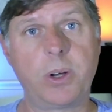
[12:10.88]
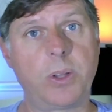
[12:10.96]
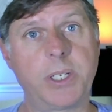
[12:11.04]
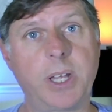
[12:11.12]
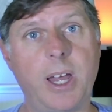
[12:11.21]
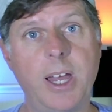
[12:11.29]
all
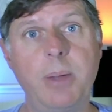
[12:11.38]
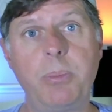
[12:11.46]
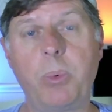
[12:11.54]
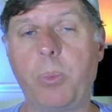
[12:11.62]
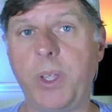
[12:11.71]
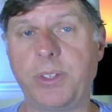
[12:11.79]
the
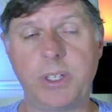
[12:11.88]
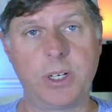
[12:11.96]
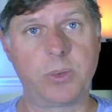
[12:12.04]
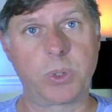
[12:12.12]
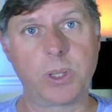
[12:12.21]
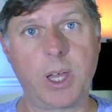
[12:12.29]
time. We see it
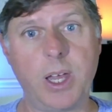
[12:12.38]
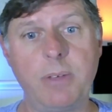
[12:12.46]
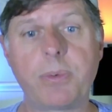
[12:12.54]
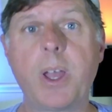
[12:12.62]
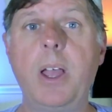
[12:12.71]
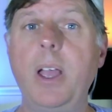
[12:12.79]
in real
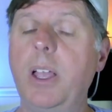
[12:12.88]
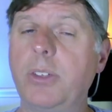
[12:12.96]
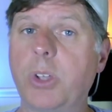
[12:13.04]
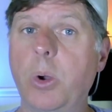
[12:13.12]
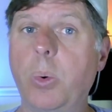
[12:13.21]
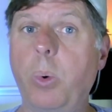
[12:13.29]
life.
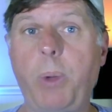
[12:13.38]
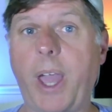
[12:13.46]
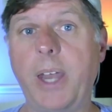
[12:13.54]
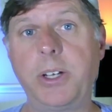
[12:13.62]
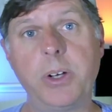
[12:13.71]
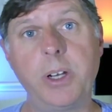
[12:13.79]
So
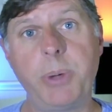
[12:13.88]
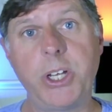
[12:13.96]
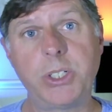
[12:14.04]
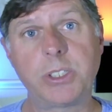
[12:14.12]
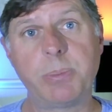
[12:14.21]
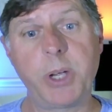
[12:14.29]
add it to your
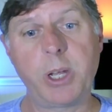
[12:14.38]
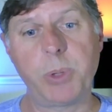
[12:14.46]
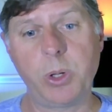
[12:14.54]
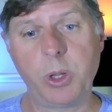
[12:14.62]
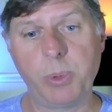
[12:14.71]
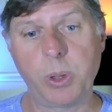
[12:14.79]
animations to make them
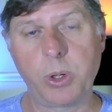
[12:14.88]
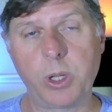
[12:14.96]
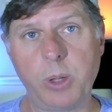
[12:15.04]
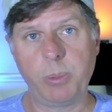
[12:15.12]
look, look a little